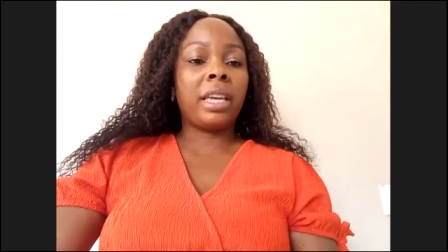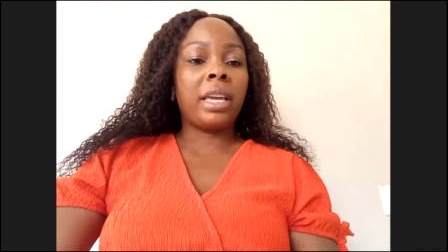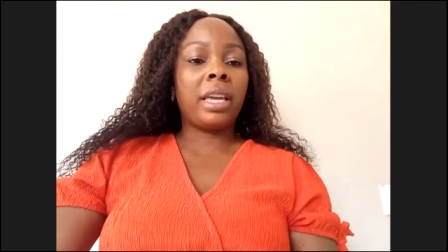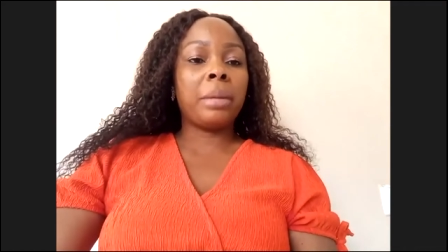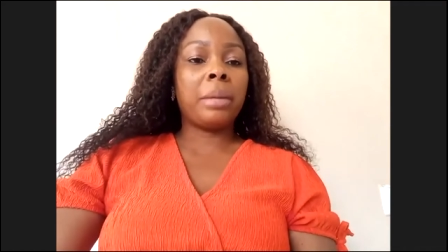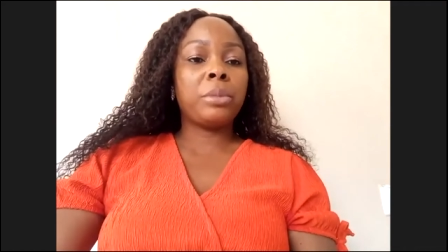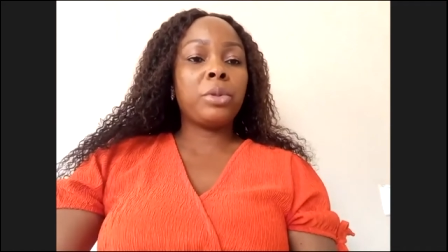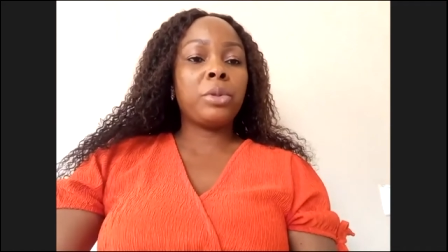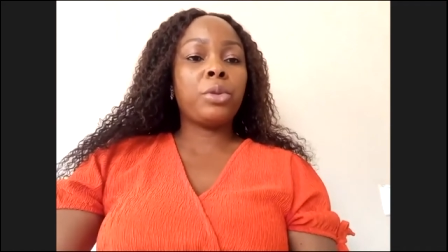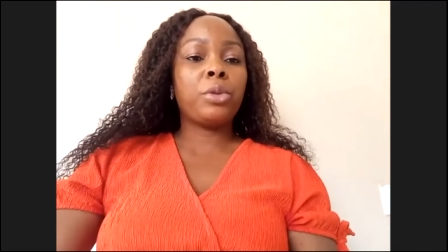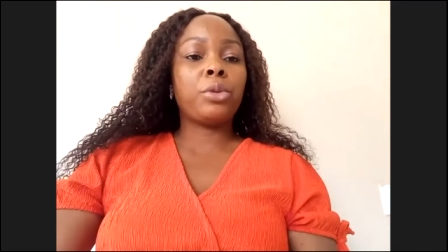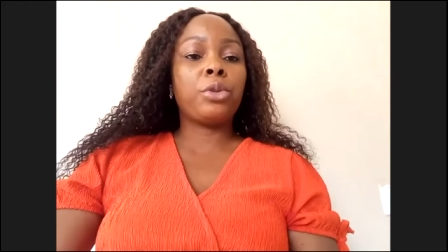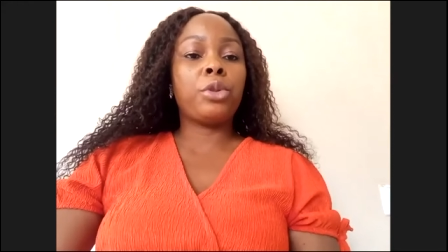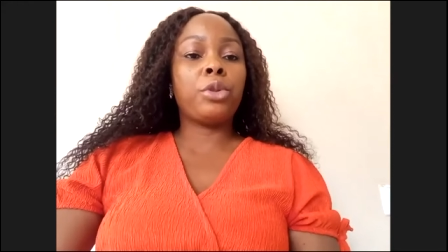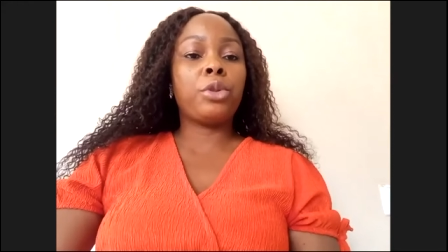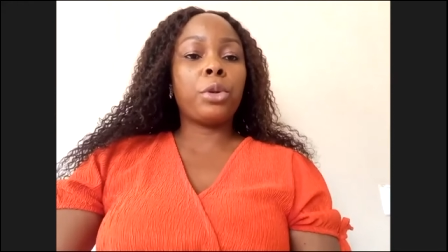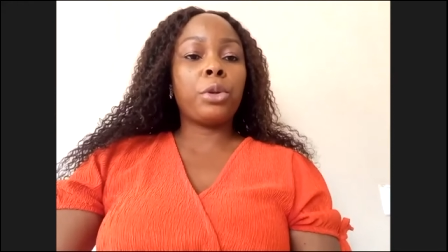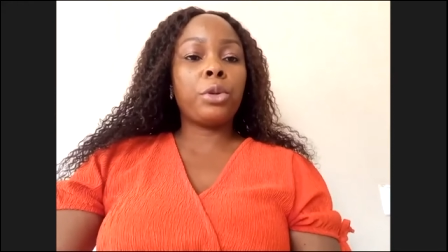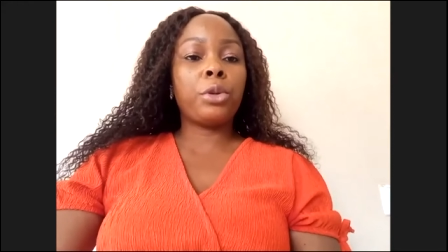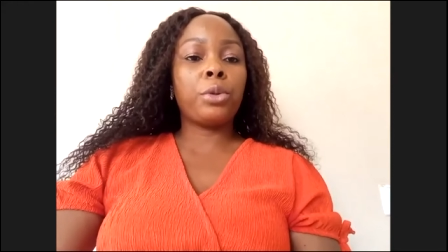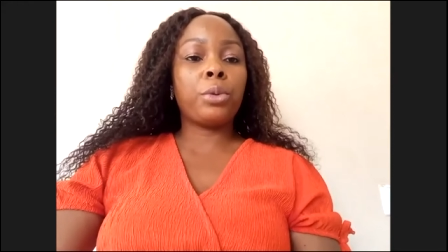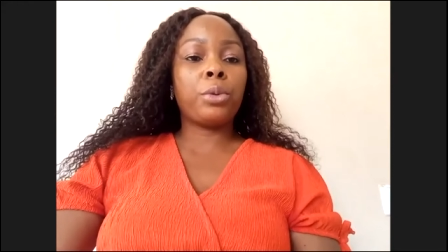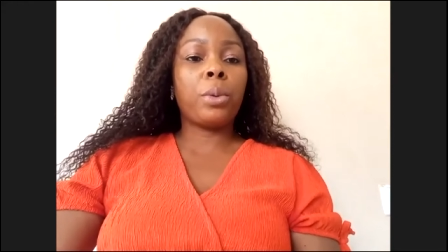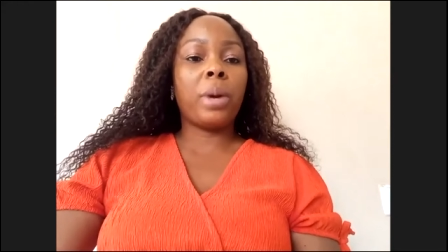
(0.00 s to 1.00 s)
came to
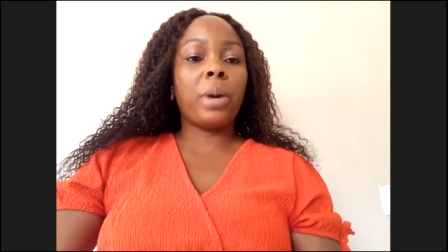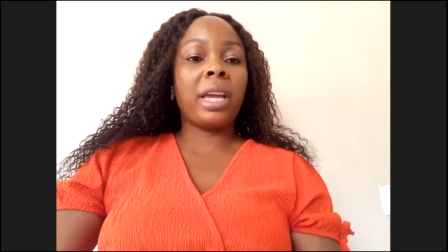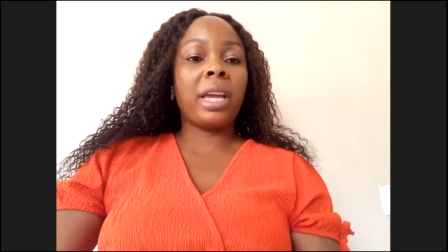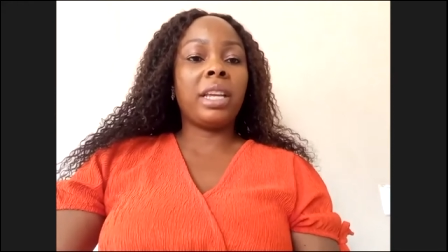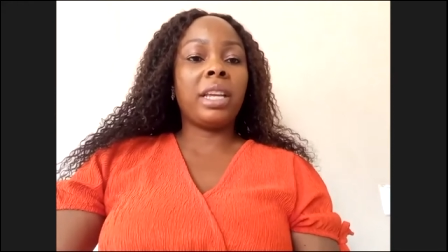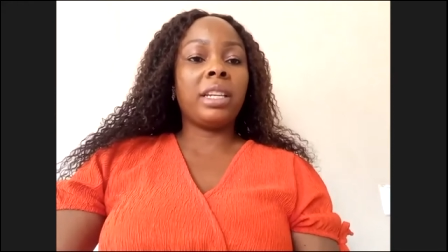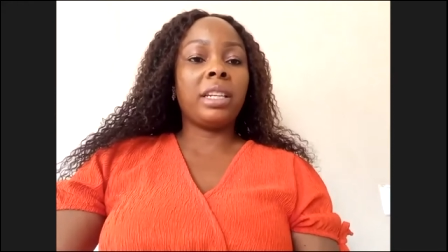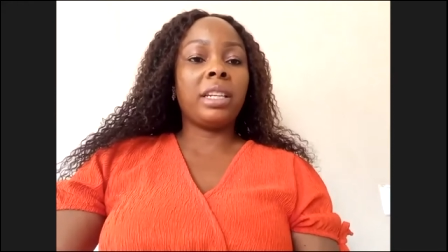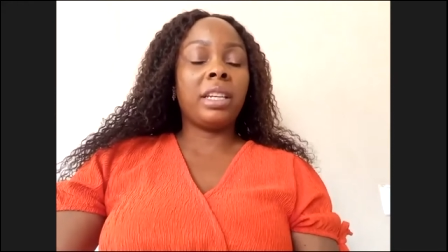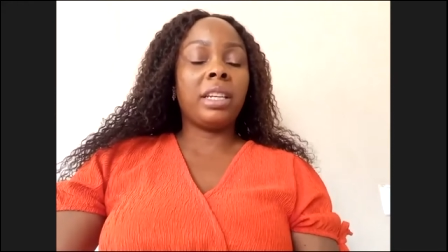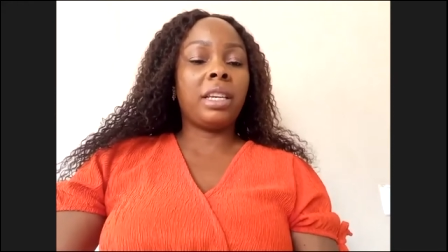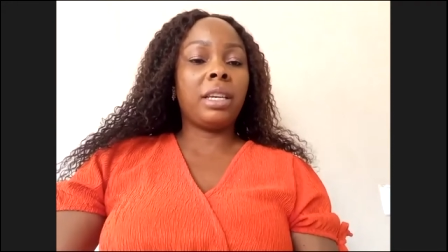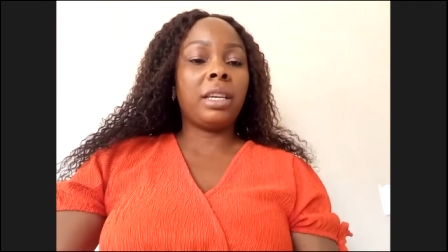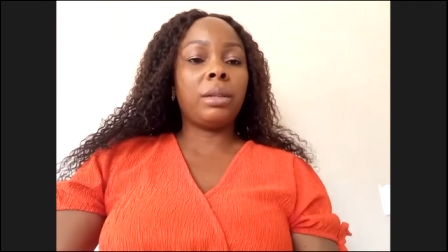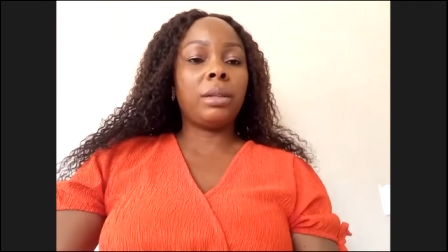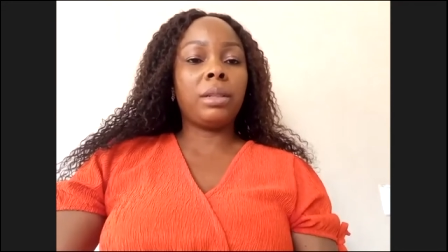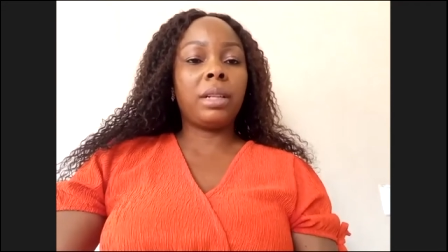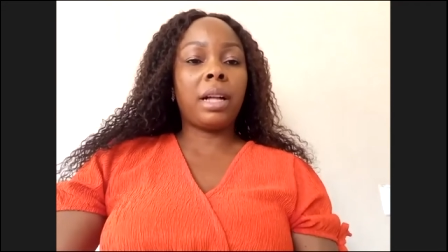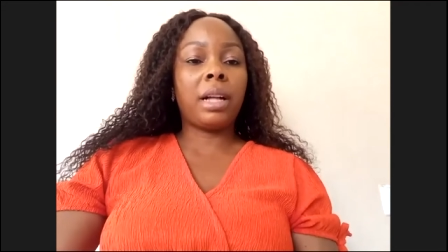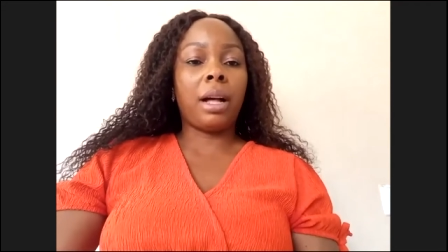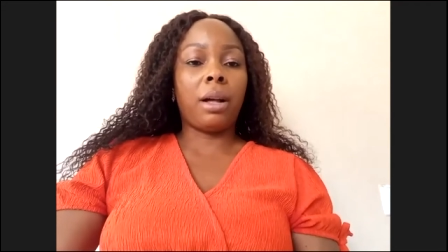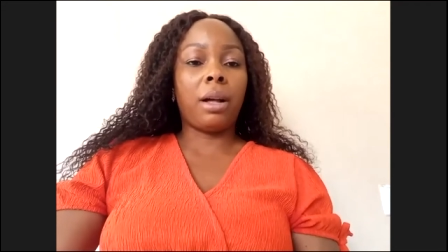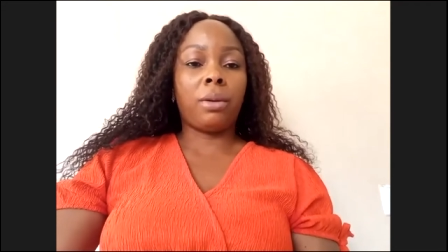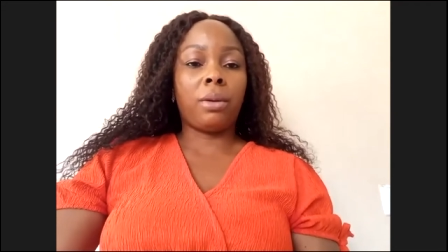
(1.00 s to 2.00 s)
Joshua in
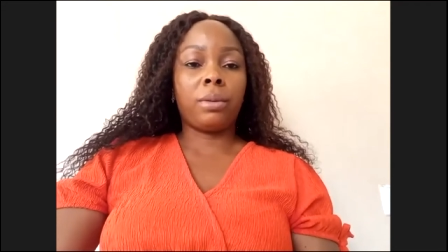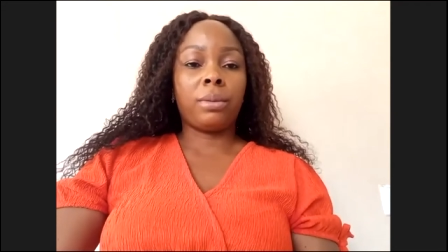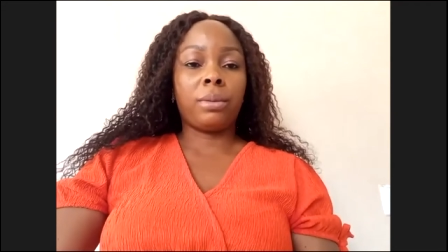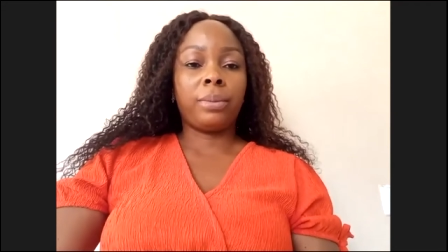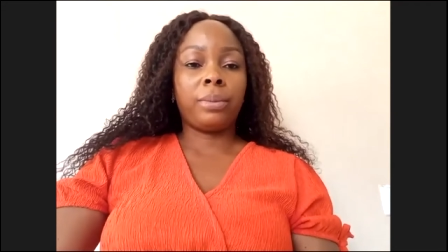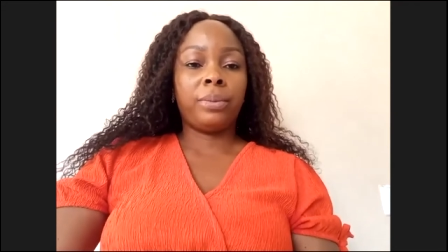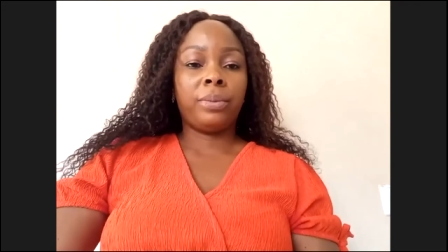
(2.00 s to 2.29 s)
Gilgal,